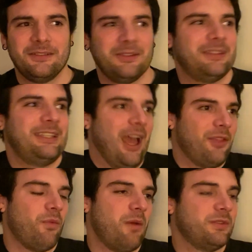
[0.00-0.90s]
Well, the
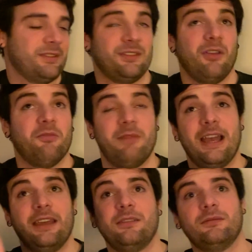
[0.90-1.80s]
other one wasn't so
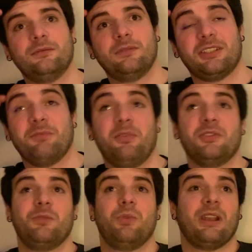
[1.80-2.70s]
bad. I
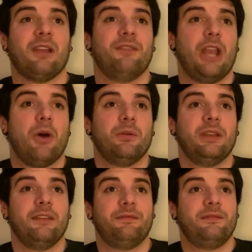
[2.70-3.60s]
suppose he wouldn't have
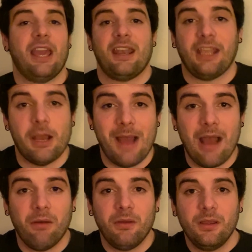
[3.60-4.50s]
known if he hadn't come
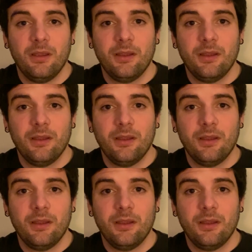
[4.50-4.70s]
out.